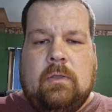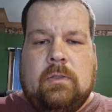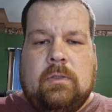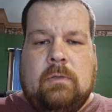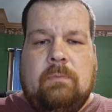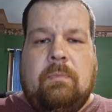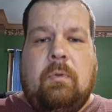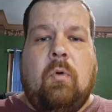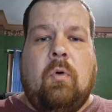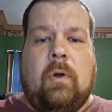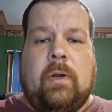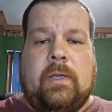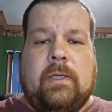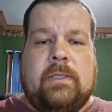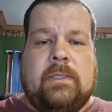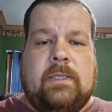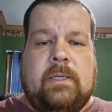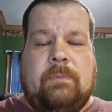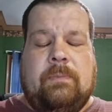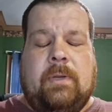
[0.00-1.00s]
supporting
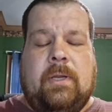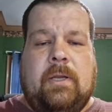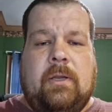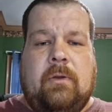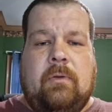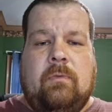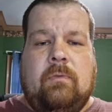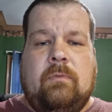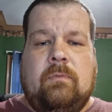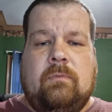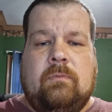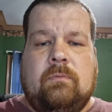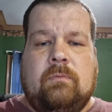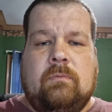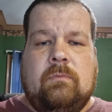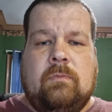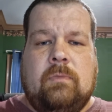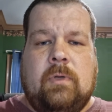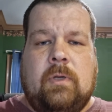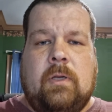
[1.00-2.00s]
CPU
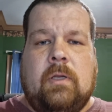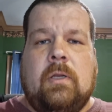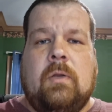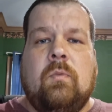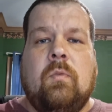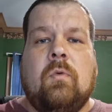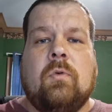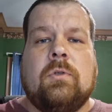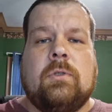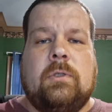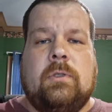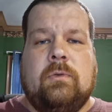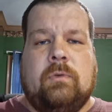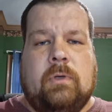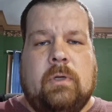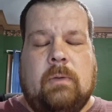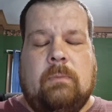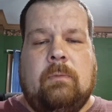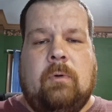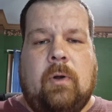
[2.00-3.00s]
and you want to do
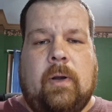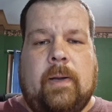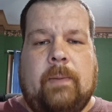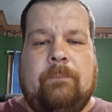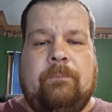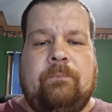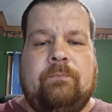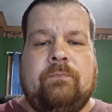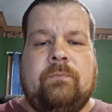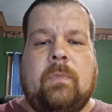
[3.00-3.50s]
an upgrade,